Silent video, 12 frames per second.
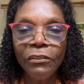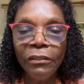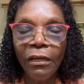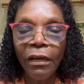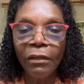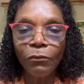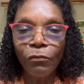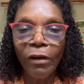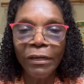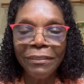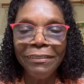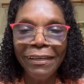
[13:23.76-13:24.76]
to not
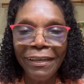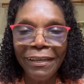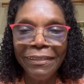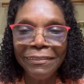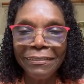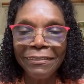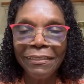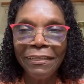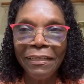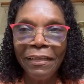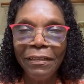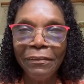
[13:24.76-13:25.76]
recognize
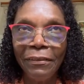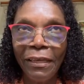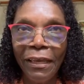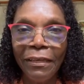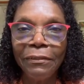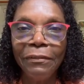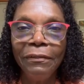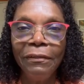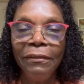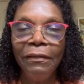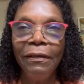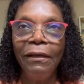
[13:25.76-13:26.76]

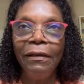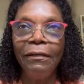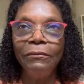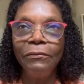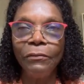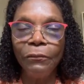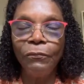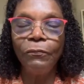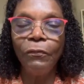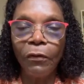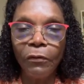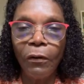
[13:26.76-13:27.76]

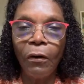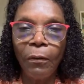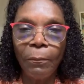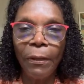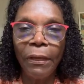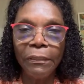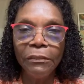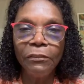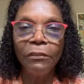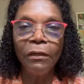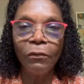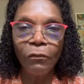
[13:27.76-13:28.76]
for our body
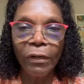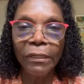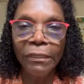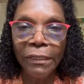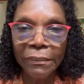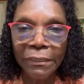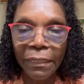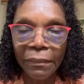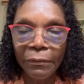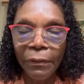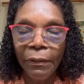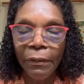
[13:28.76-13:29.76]
to not recognize
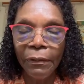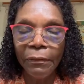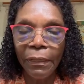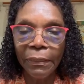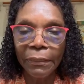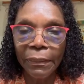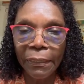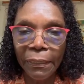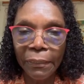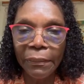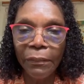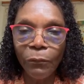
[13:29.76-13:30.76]
that
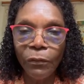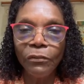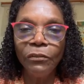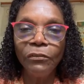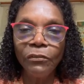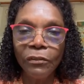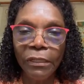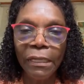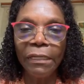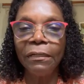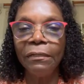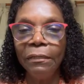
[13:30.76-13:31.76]
kidney, which is
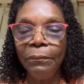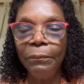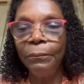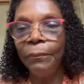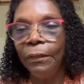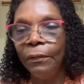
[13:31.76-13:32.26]
genetically